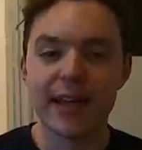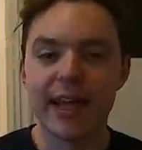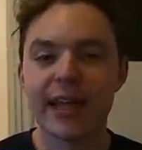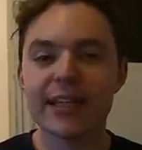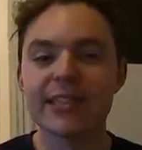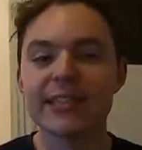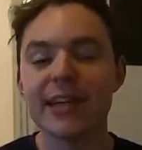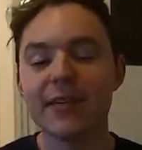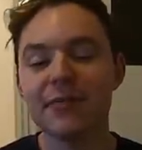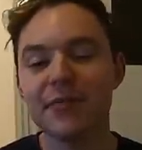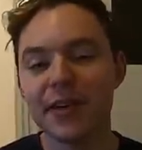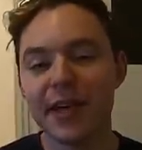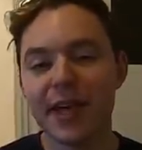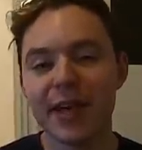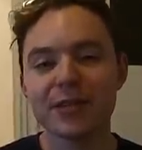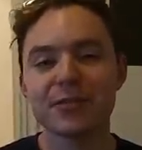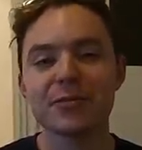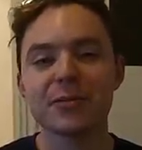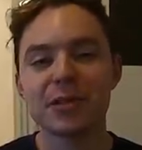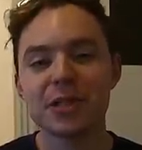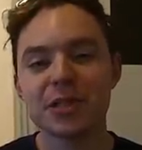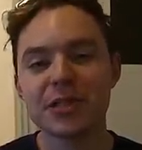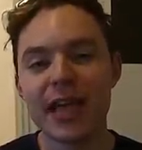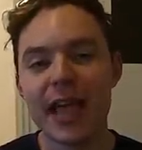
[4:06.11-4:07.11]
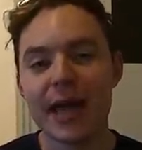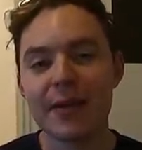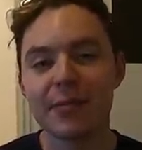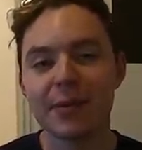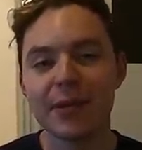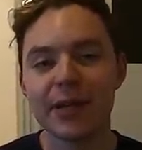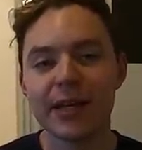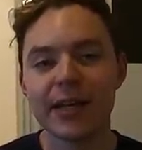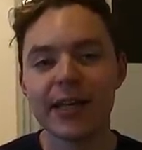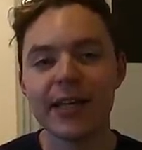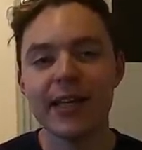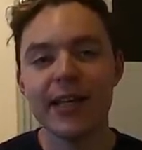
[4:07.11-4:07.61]
And something else which is
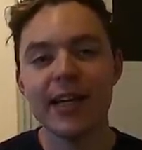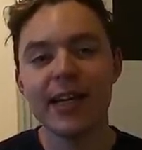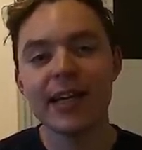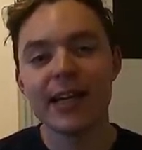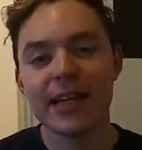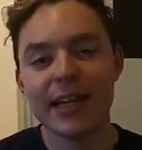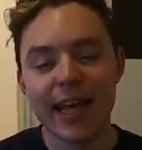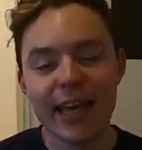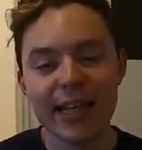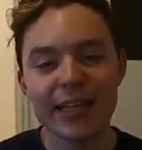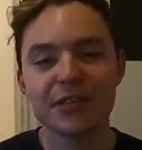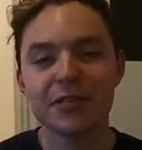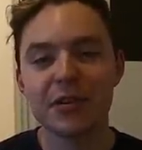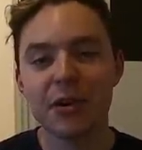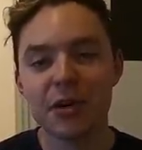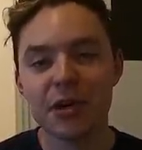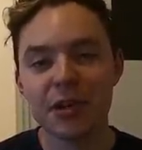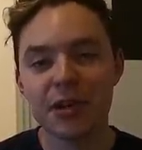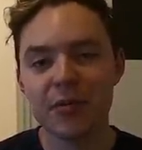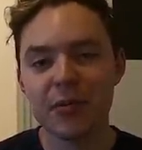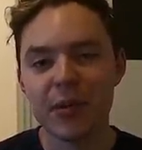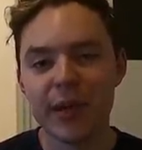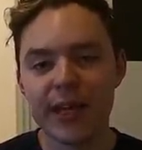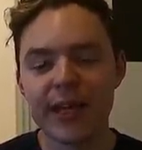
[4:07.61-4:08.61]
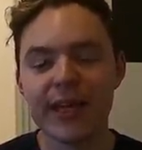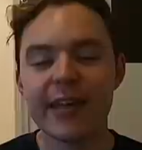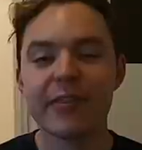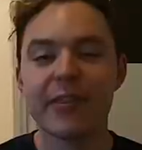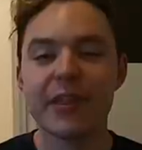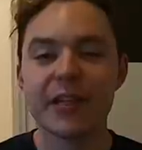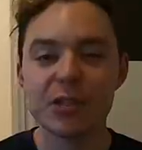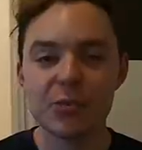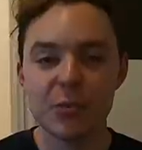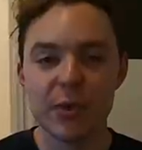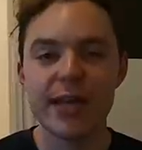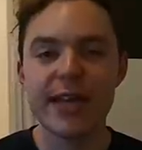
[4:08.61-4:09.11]
happening later on in the week,
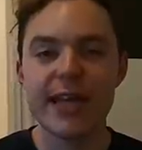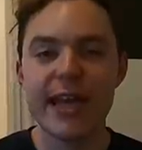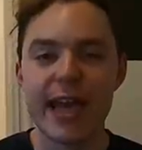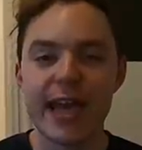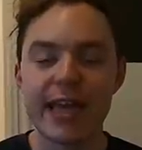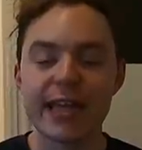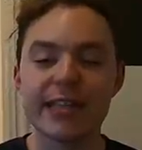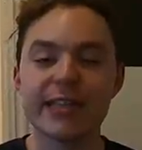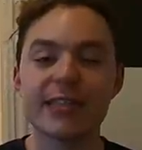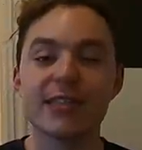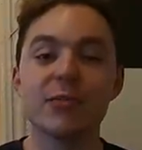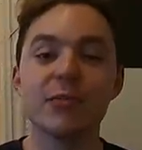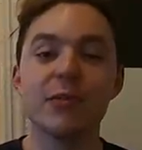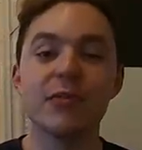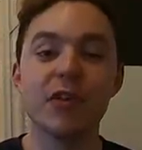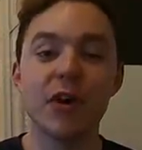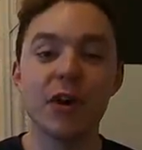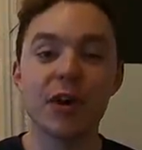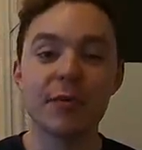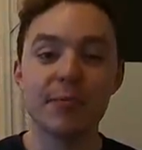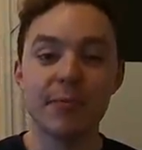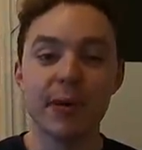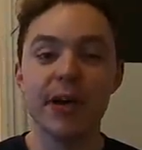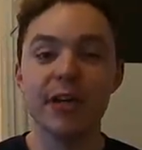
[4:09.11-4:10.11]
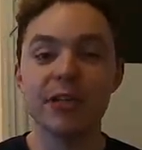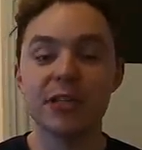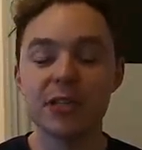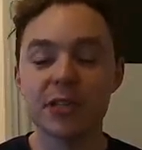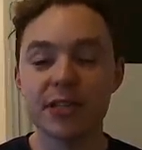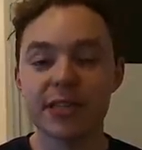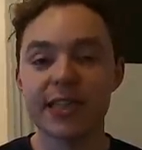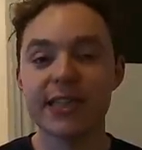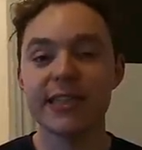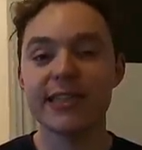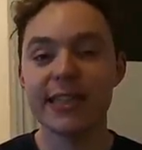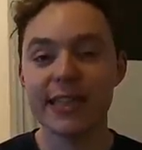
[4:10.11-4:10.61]
this weekend, we've got an
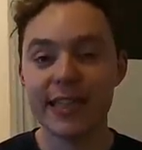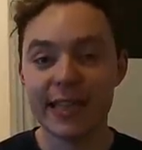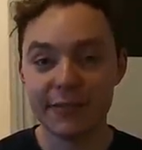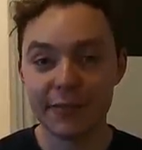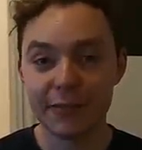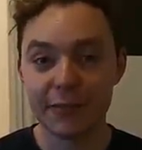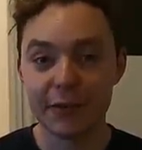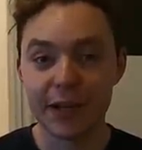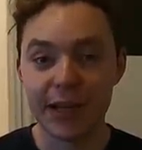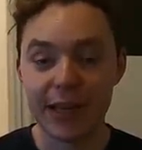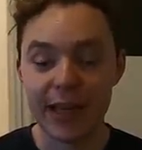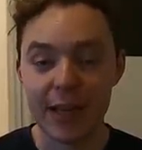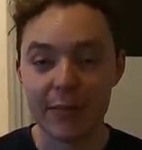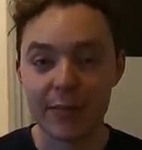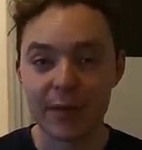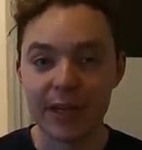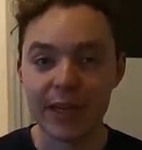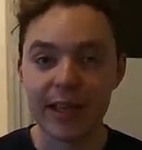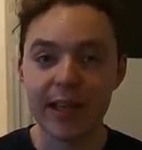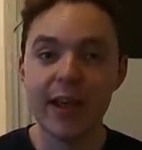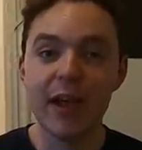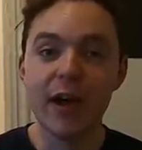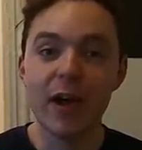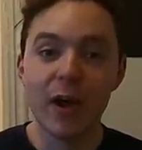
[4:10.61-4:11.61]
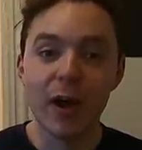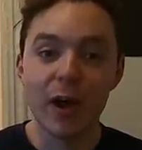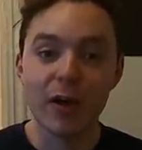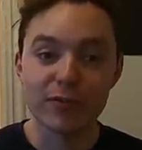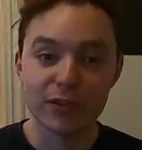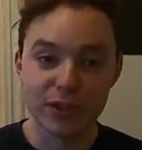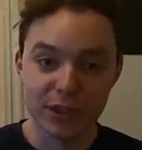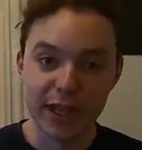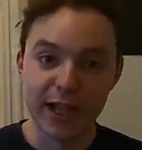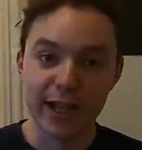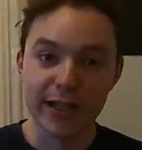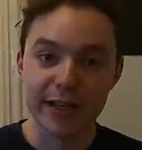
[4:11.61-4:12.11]
emergency delivery coming
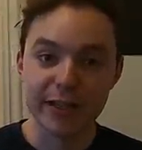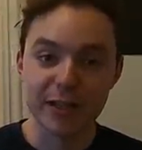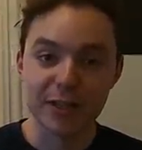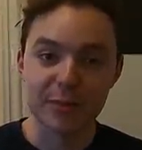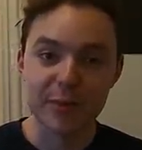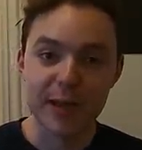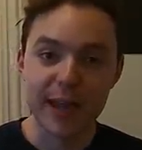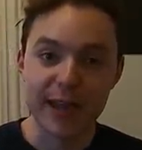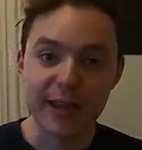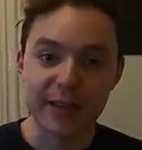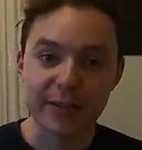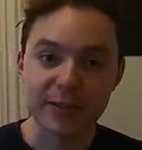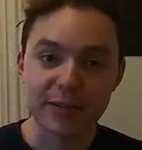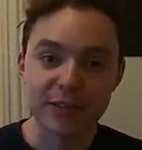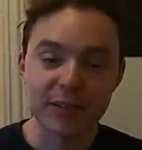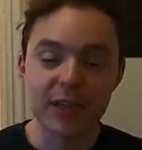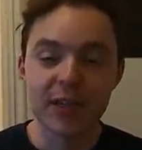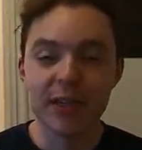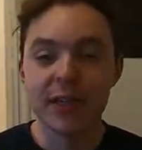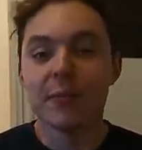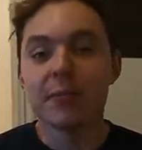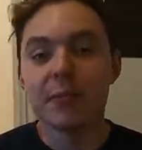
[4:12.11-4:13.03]
of silage bales.